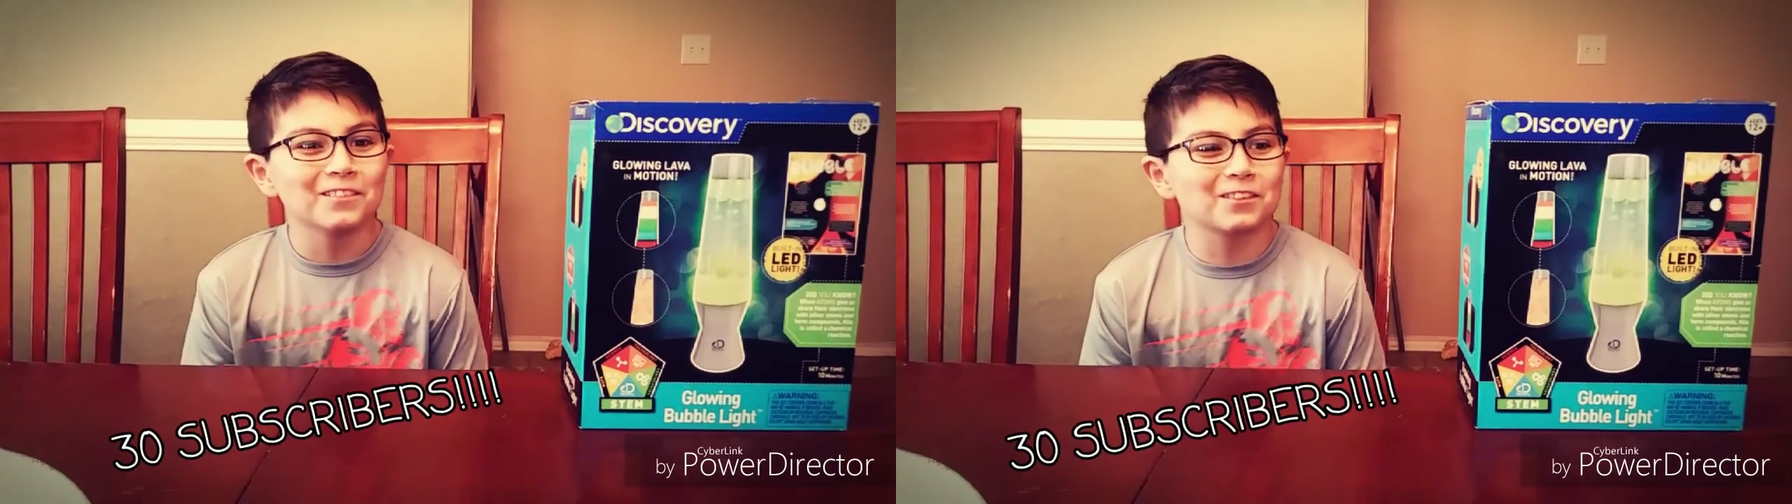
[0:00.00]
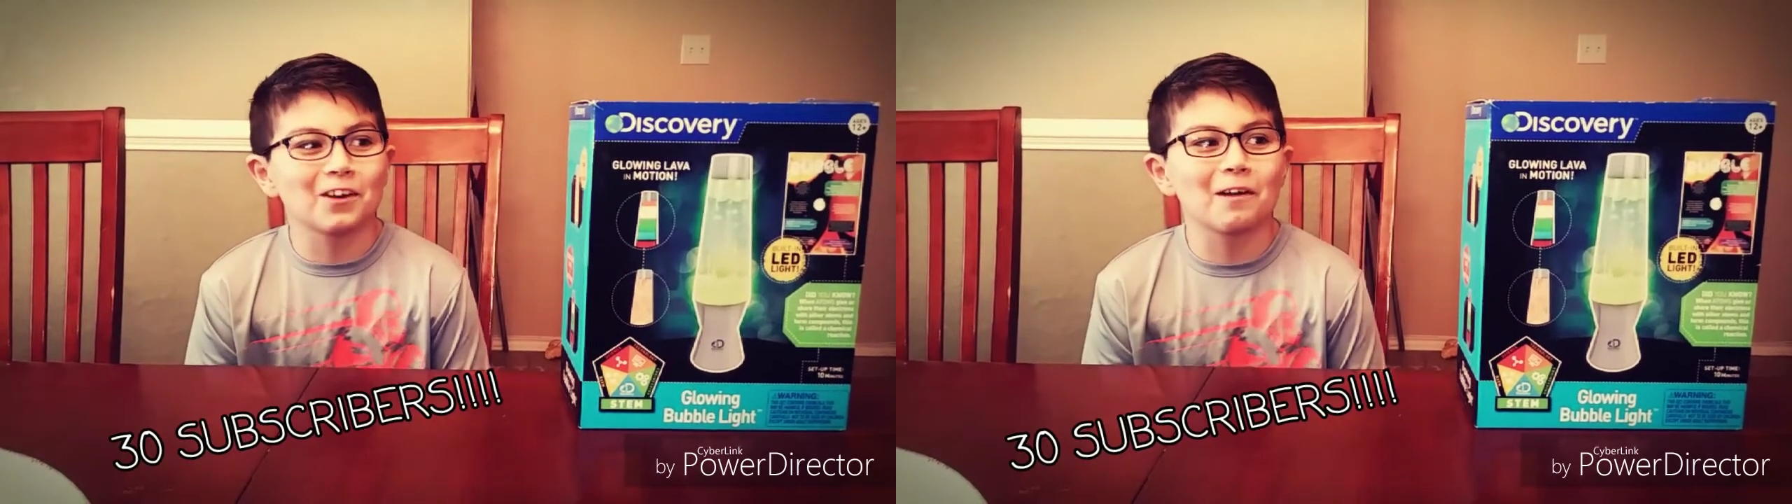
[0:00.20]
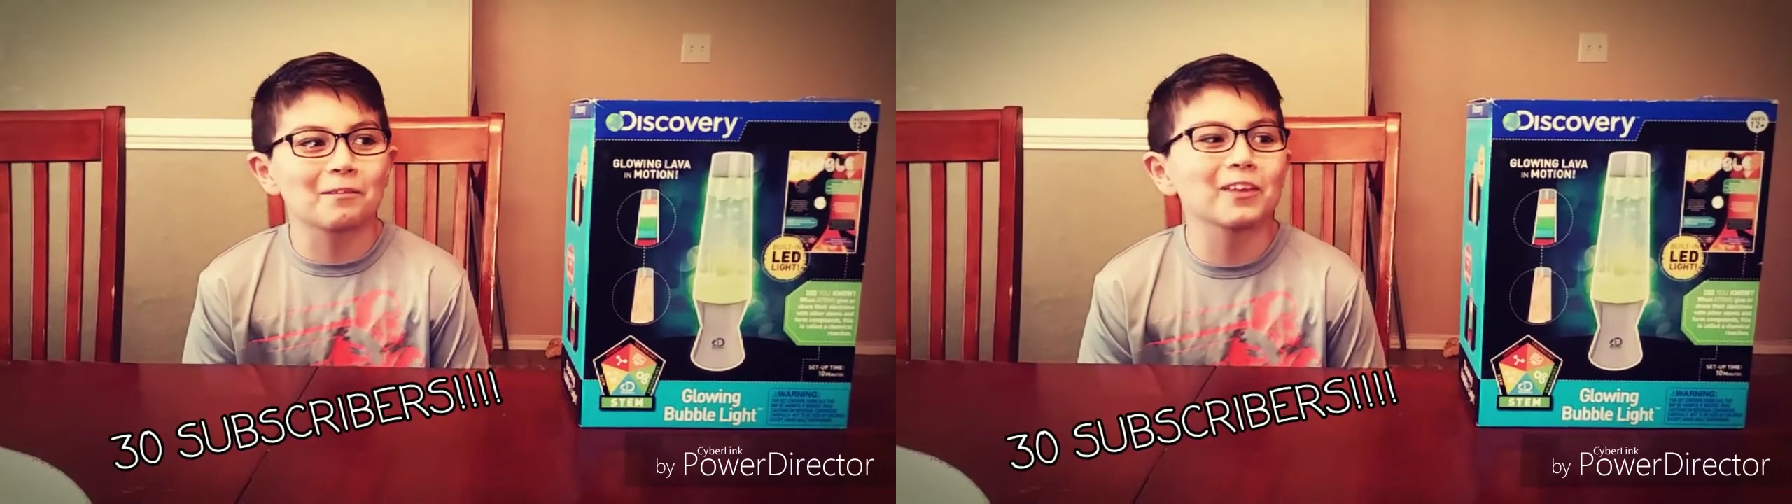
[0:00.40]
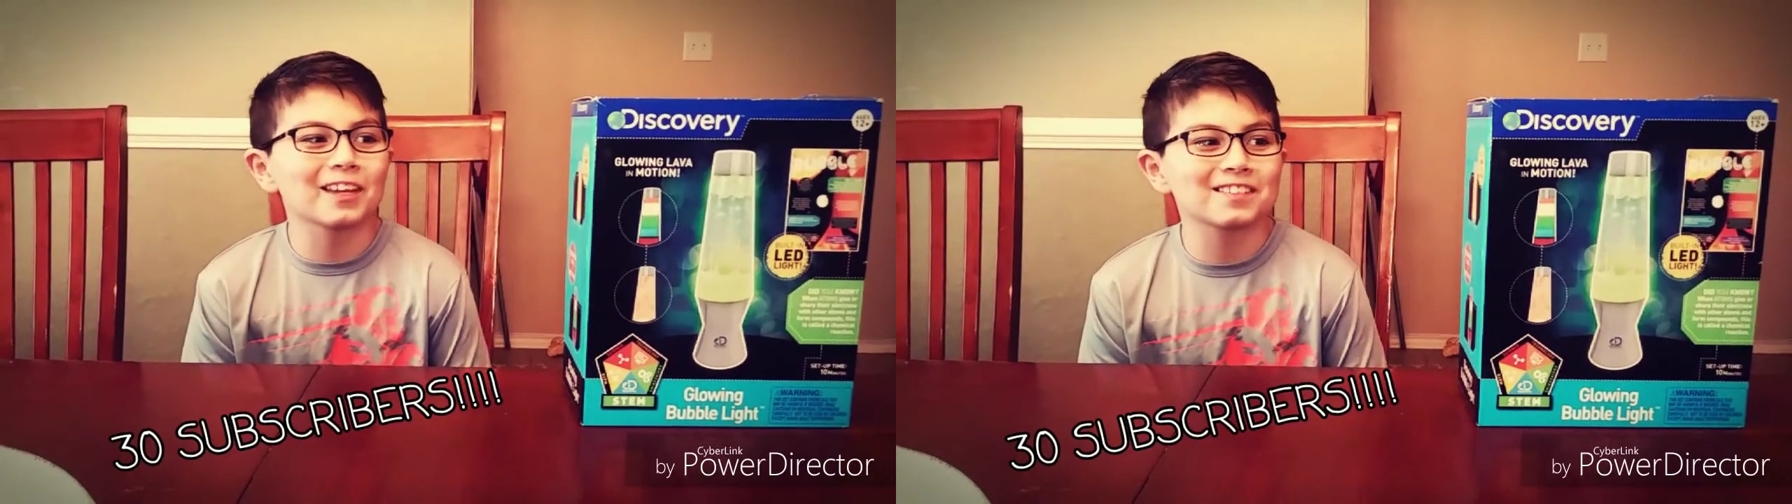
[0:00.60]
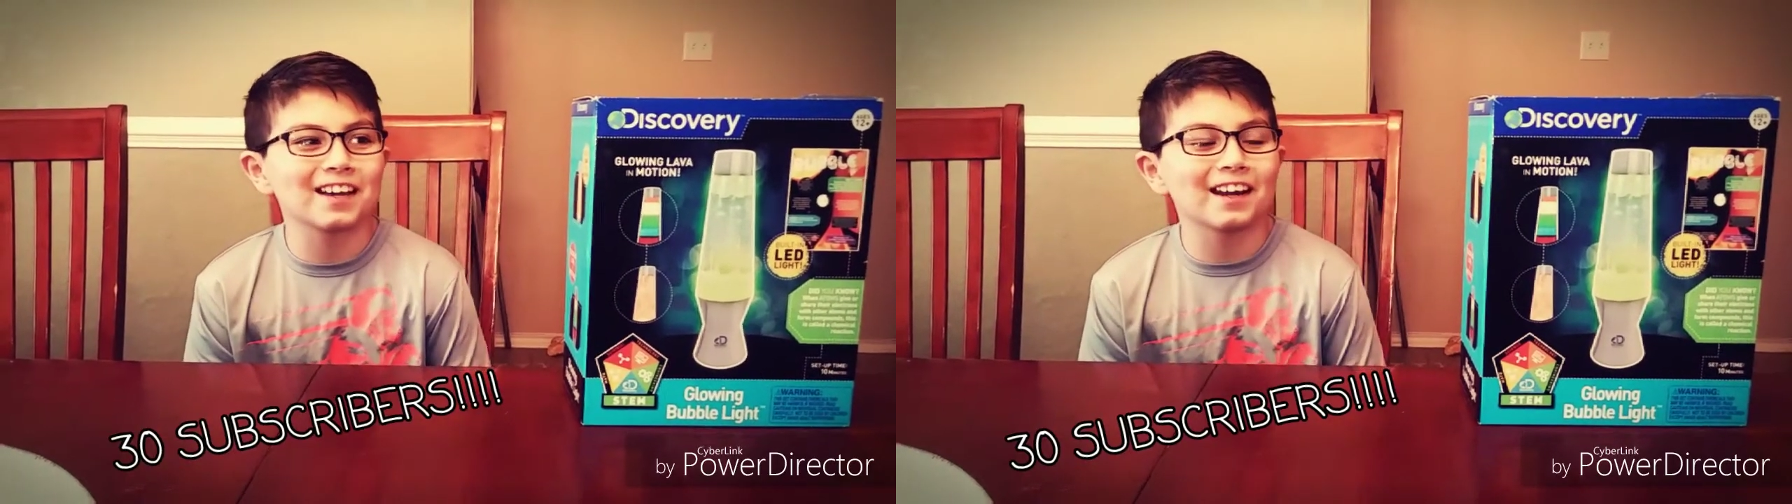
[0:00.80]
So I'm
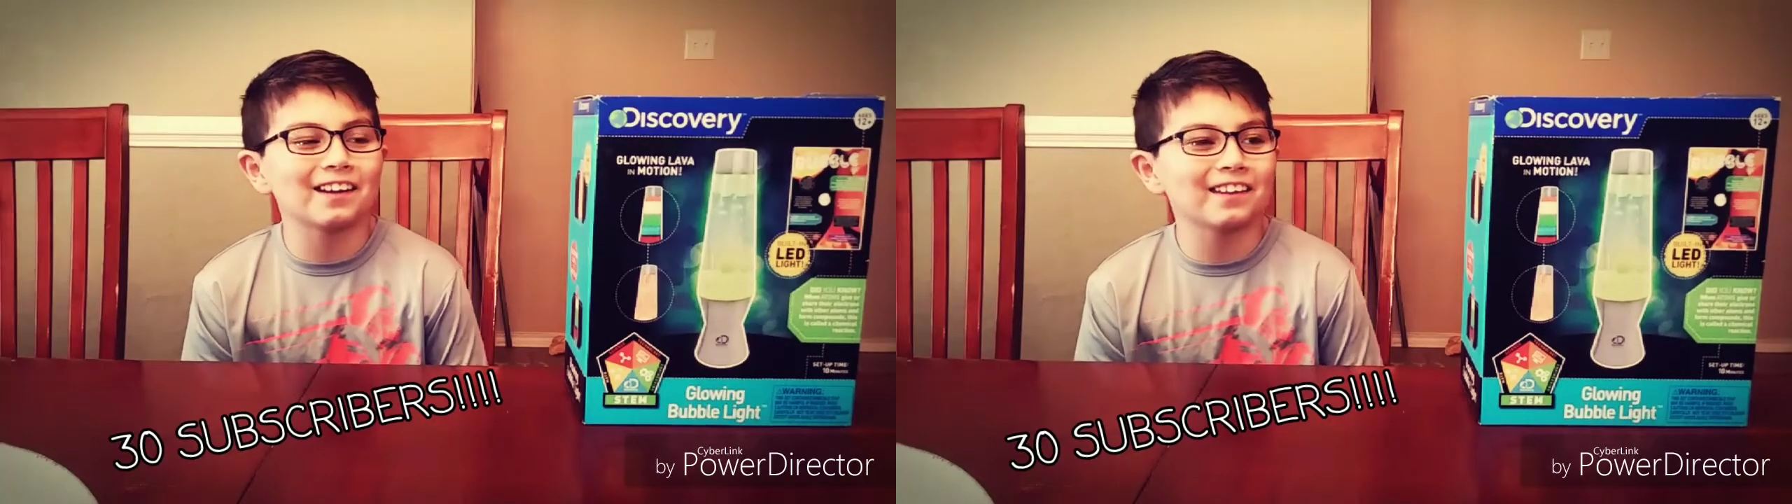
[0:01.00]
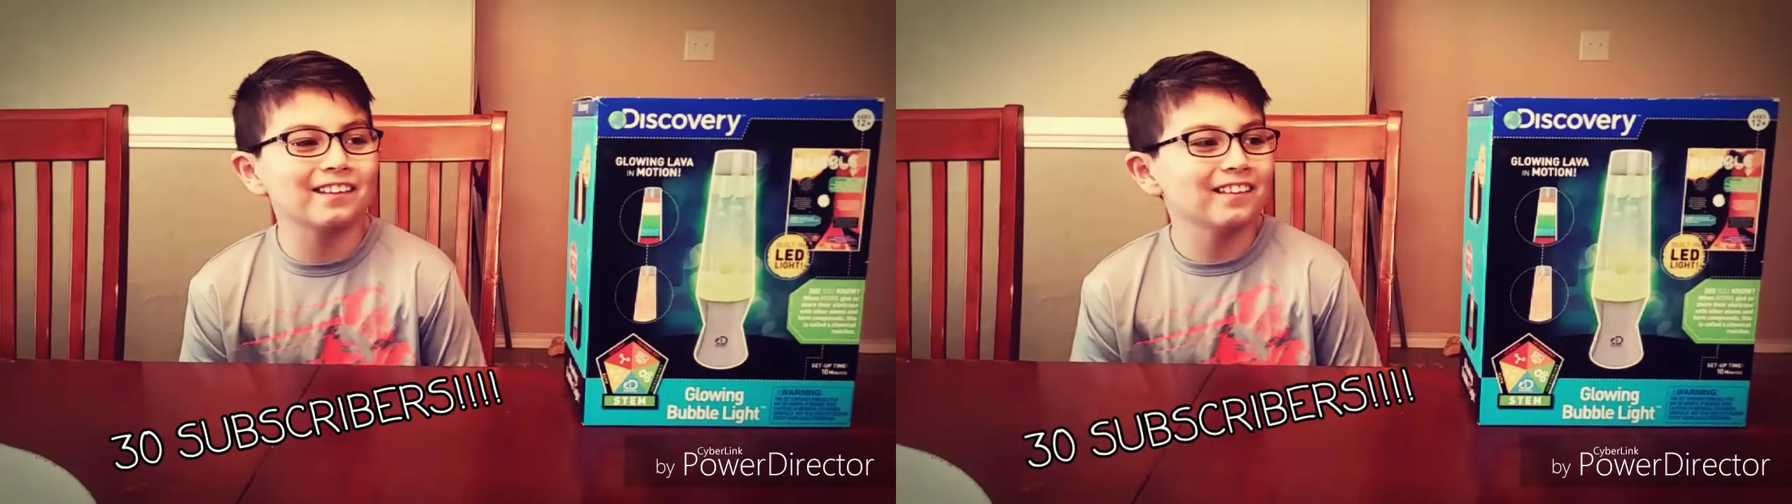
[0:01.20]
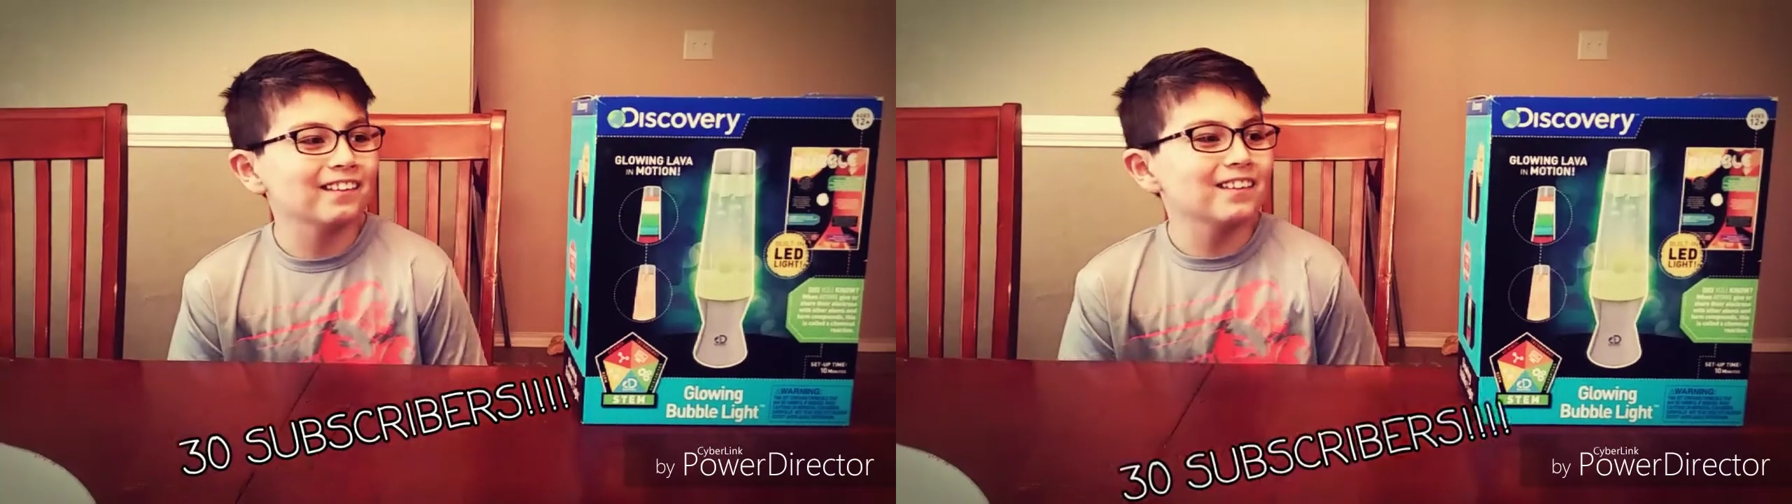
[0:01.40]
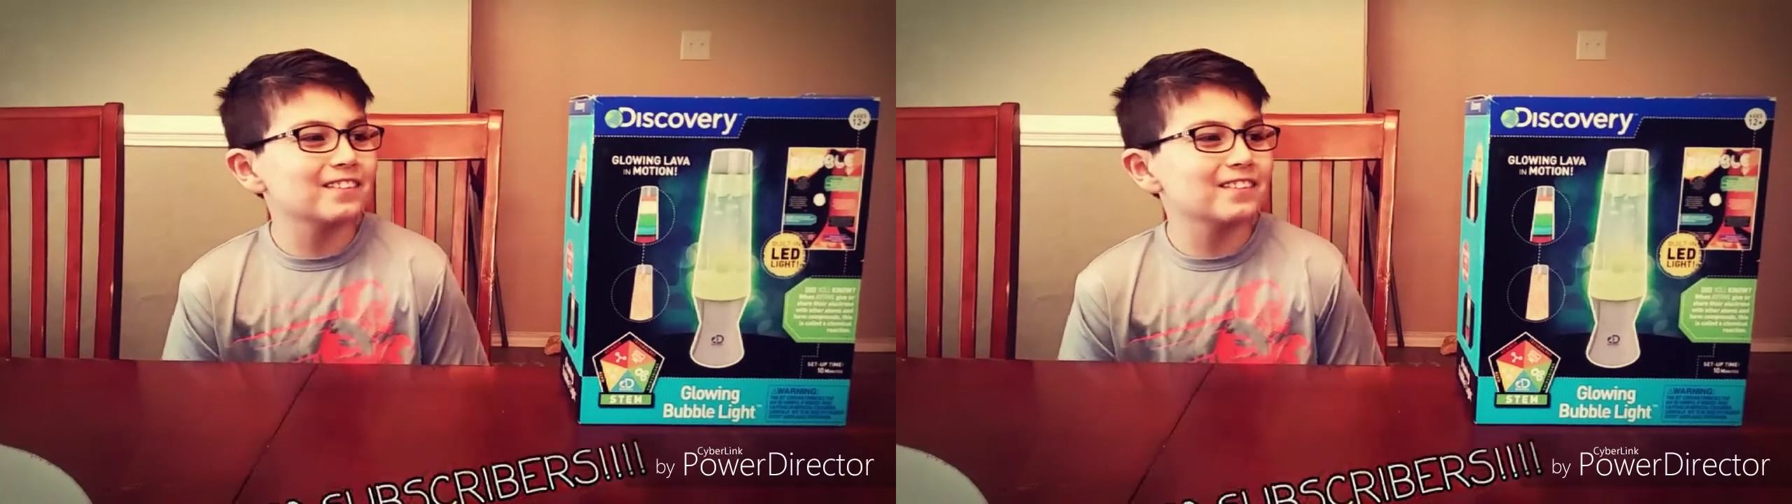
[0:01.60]
really excited,